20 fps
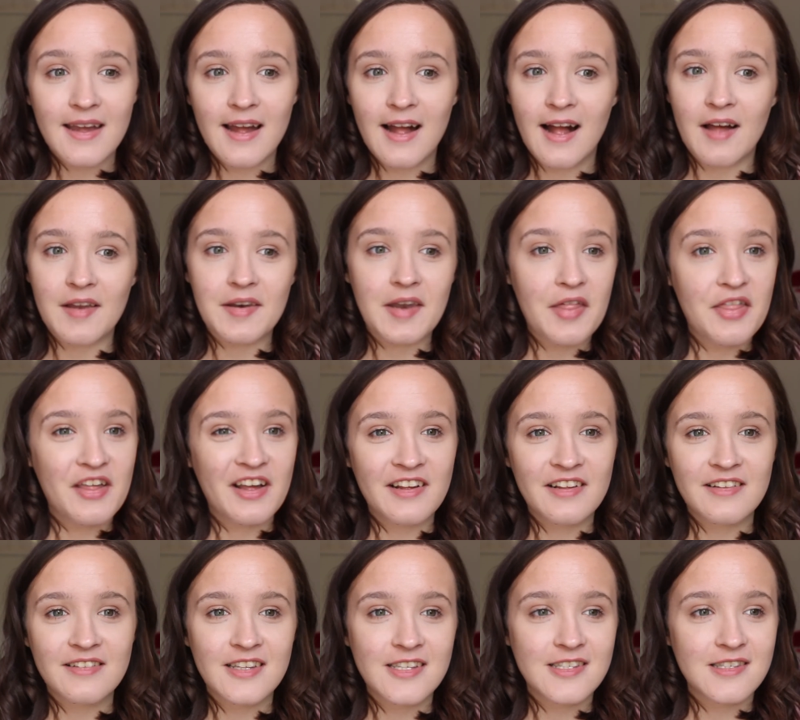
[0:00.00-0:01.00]
And I
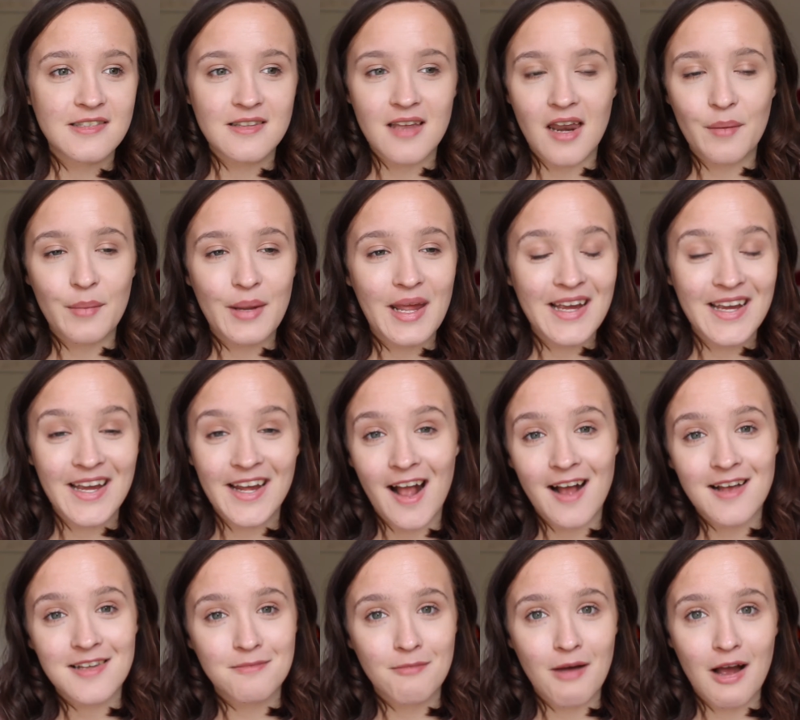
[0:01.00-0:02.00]
think this is going to be a
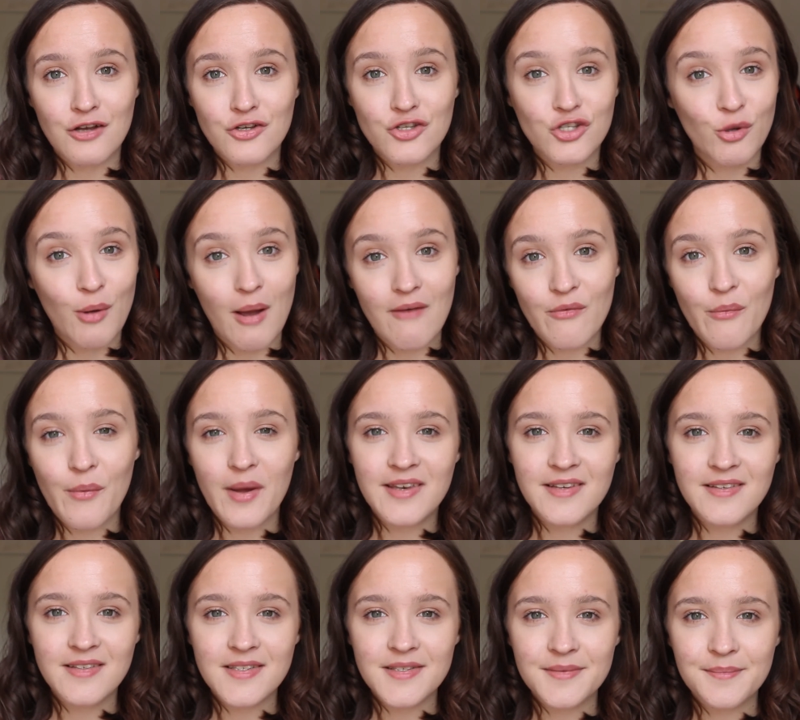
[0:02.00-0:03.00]
kick-ass match, whoever
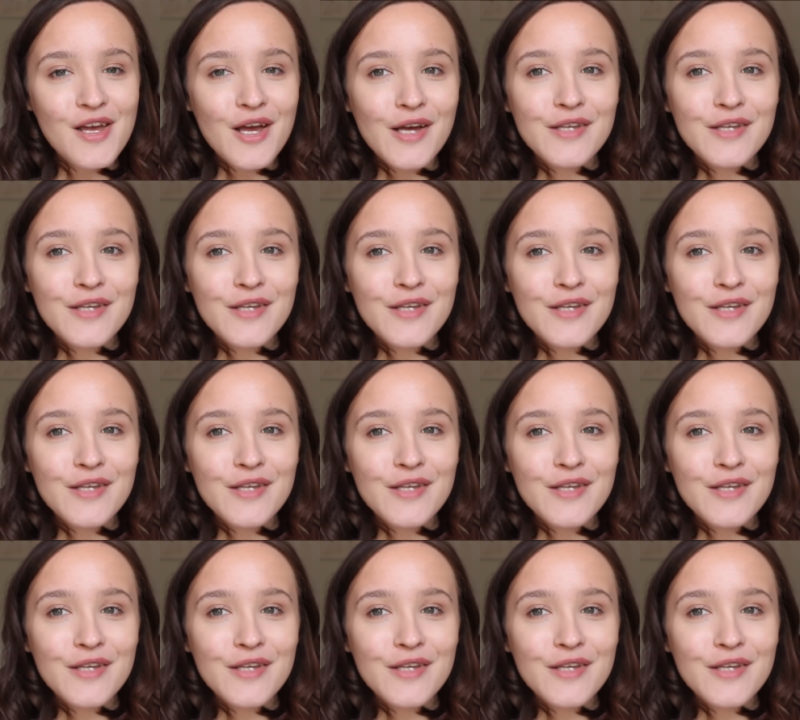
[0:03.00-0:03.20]
wins.